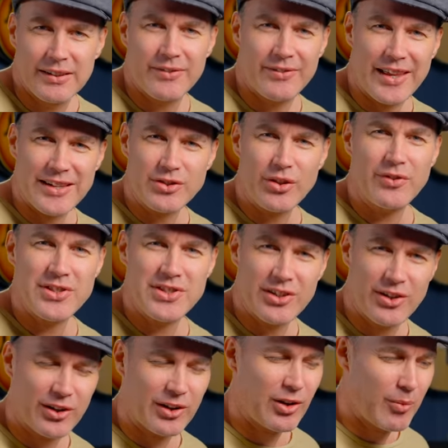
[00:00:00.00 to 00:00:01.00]
that's obviously
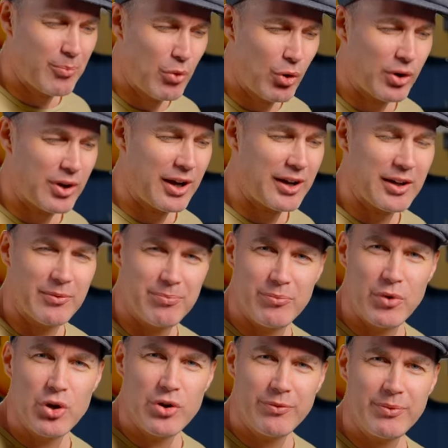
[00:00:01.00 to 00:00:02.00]
got a lot more kind of
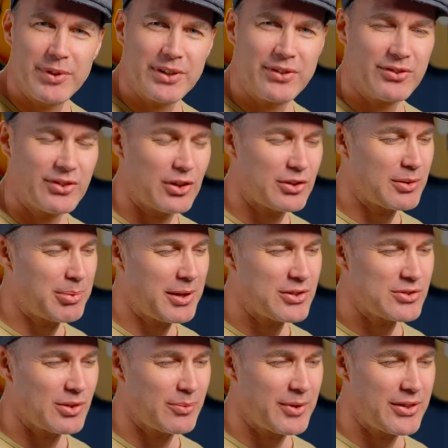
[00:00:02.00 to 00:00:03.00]
movement, so it
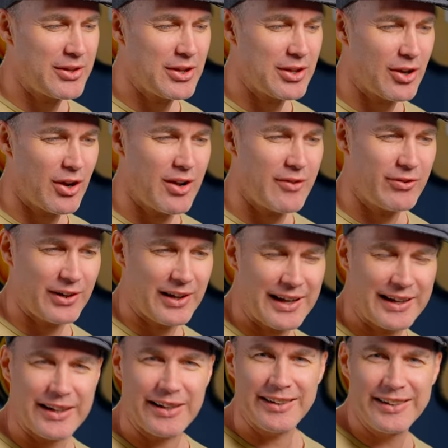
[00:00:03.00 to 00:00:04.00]
depends on whether you're going for
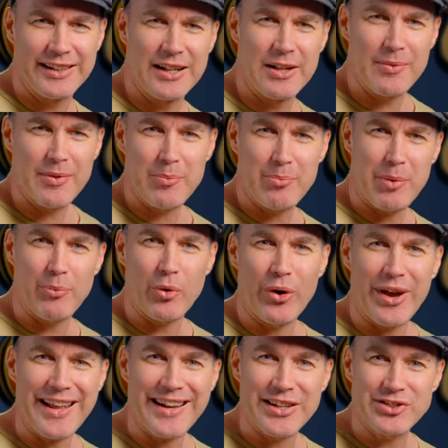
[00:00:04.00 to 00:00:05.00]
like a bit
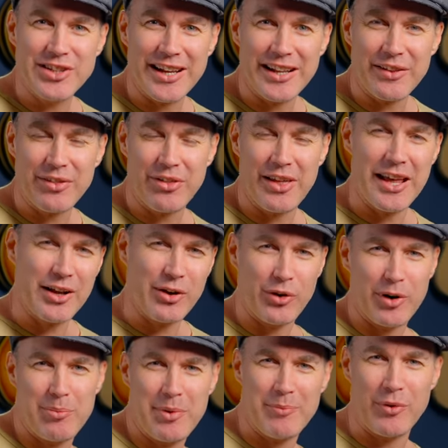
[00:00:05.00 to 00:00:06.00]
more energetic thing or
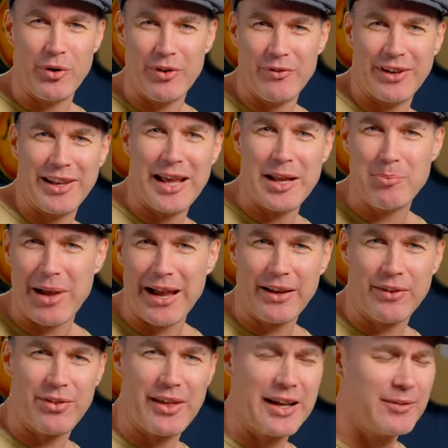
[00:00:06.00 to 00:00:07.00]
a bit more of a laid
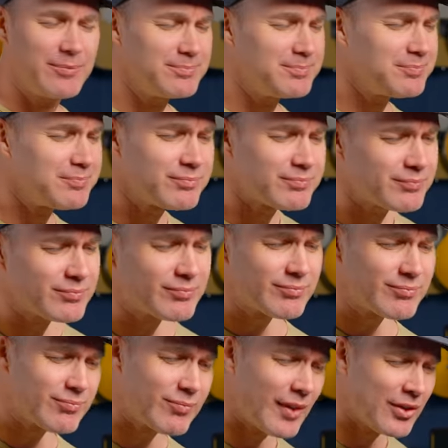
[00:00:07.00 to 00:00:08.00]
back thing.
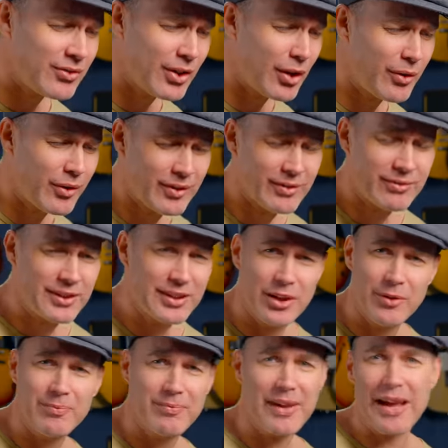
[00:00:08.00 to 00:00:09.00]
So, you
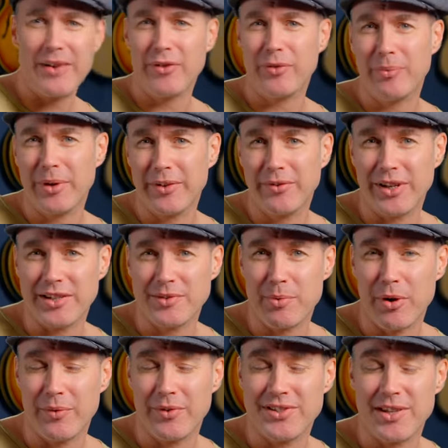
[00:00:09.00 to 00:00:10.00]
know, have a bit of an
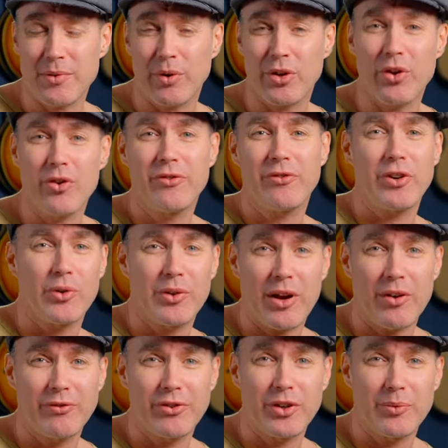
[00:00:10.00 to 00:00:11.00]
experiment, see what you feel
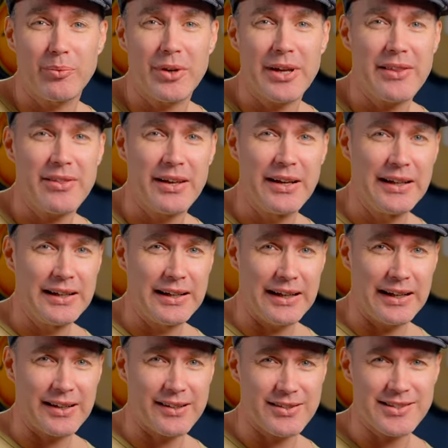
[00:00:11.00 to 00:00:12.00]
confident with,
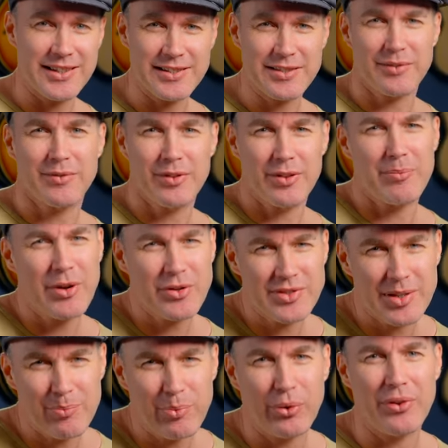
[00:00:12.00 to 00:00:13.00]
because it's the most
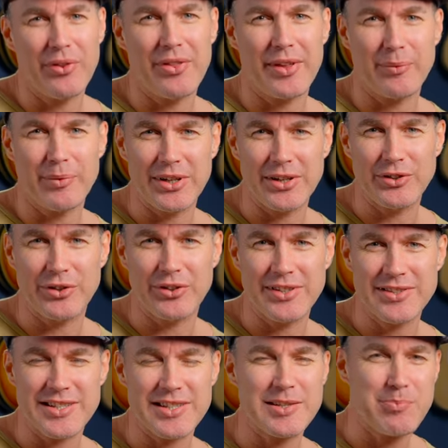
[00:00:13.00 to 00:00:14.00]
important thing when you're doing
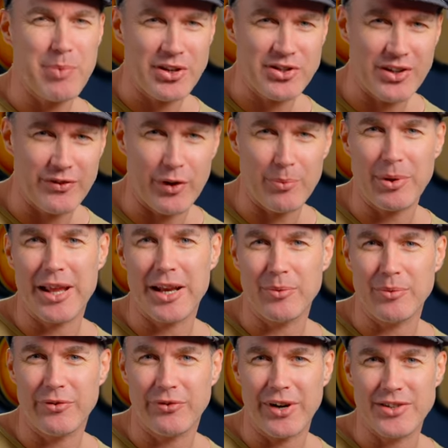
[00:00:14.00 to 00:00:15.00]
this, especially if you're playing it
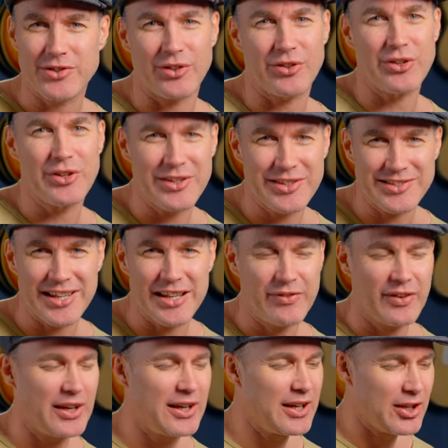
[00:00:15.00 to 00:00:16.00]
with friends on New Year's
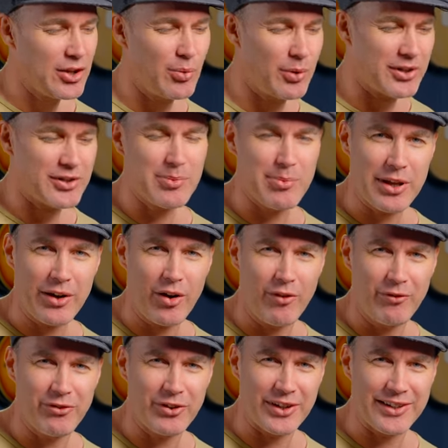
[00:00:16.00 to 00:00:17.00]
Eve. You want it to be
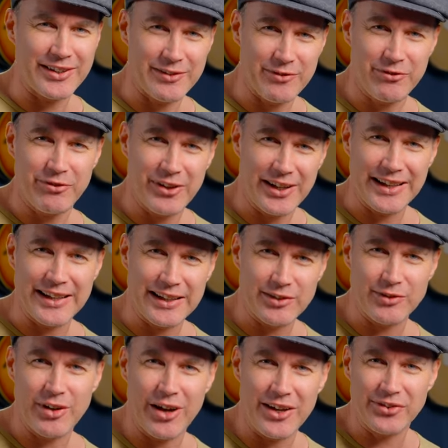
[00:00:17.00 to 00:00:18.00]
confident and
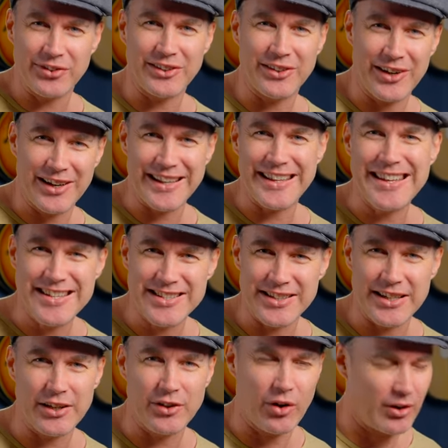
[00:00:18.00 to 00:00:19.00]
feeling nice and kind of
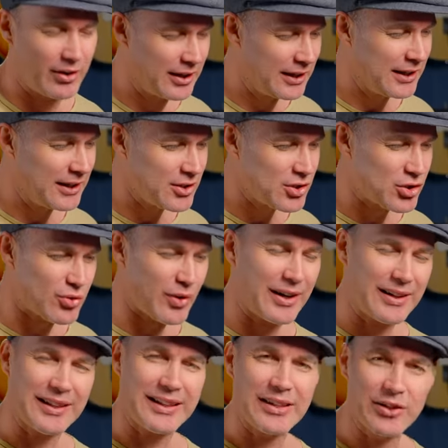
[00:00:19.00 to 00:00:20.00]
easy and not
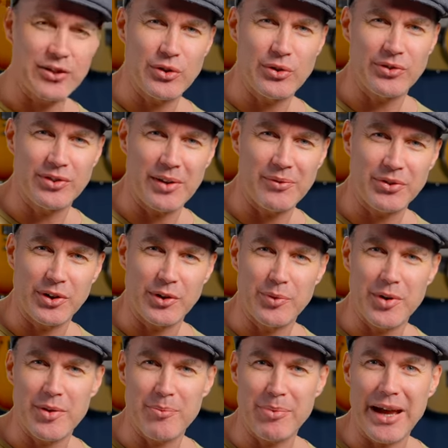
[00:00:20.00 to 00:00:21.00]
struggling to do some sort of
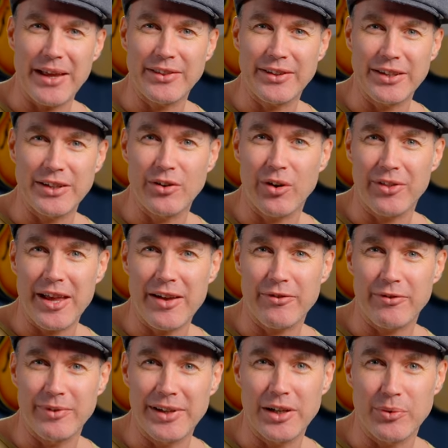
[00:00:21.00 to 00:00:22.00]
rhythm pattern that you're not that
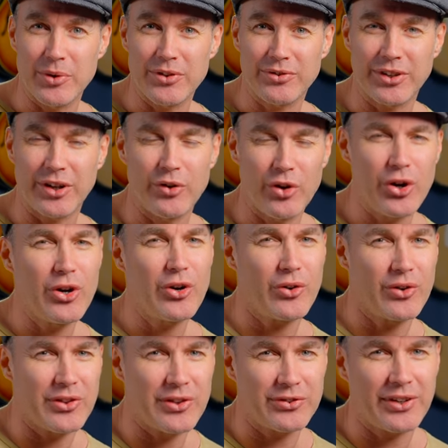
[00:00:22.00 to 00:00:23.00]
familiar with. So err
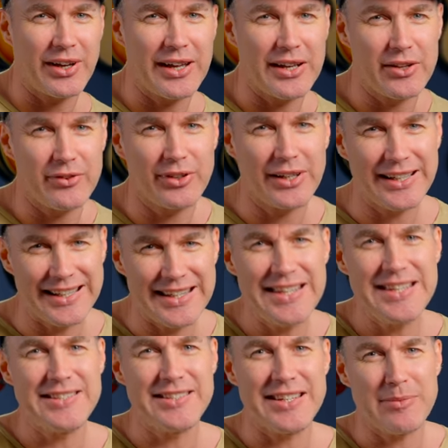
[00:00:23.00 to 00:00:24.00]
on the side of
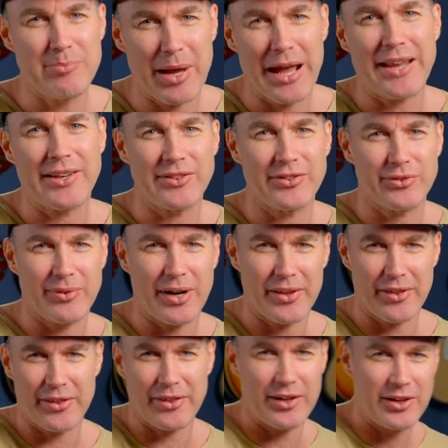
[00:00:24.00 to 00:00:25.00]
easy patterns
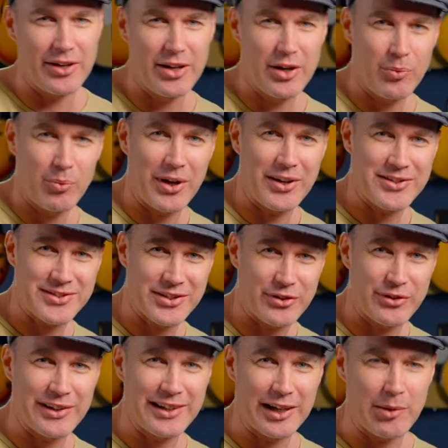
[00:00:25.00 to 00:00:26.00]
rather than ones that
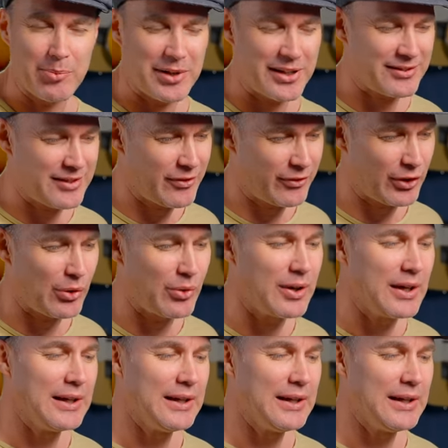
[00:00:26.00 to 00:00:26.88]
are a little bit difficult.